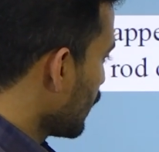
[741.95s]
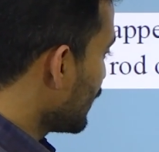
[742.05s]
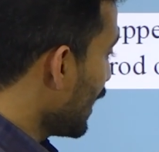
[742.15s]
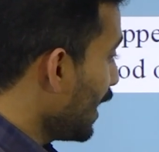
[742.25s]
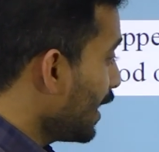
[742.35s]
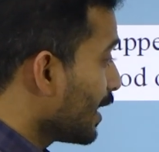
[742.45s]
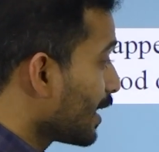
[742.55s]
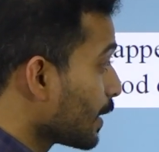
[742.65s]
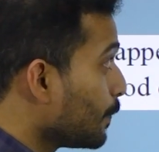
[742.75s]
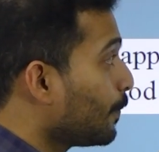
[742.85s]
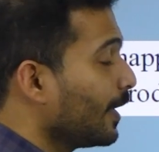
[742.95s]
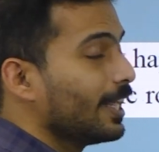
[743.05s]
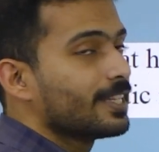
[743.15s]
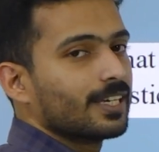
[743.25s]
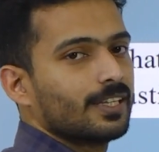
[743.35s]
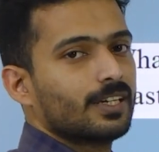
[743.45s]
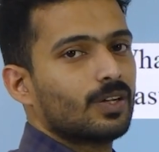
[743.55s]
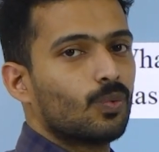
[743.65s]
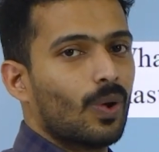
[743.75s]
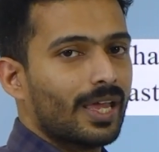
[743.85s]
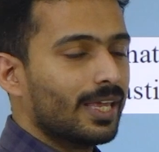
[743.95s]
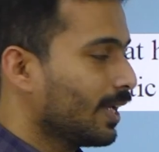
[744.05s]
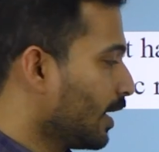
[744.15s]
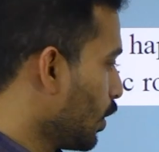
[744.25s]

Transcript: They repel each other. Why?